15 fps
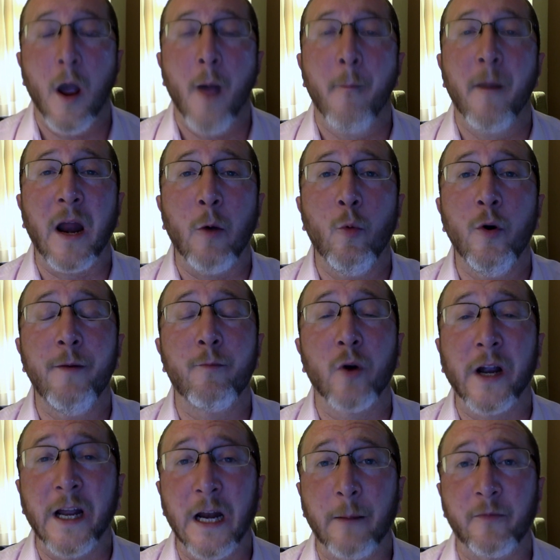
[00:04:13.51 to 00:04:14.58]
But I would
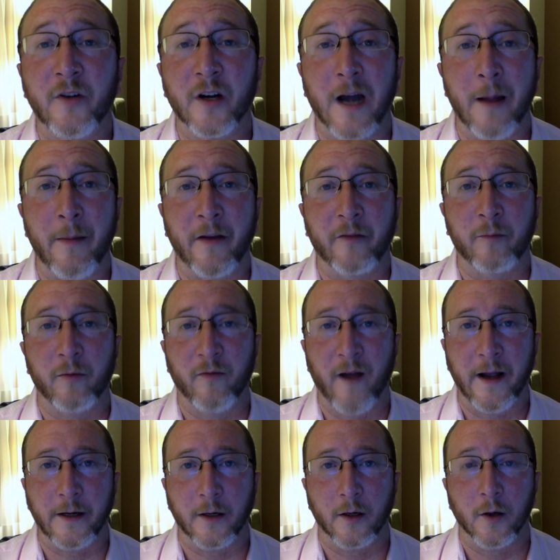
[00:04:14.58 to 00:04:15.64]
bring it up to your MS
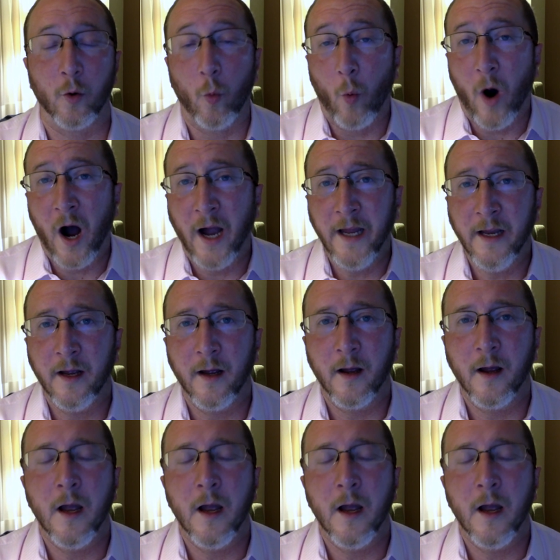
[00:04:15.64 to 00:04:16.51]
provider. Why?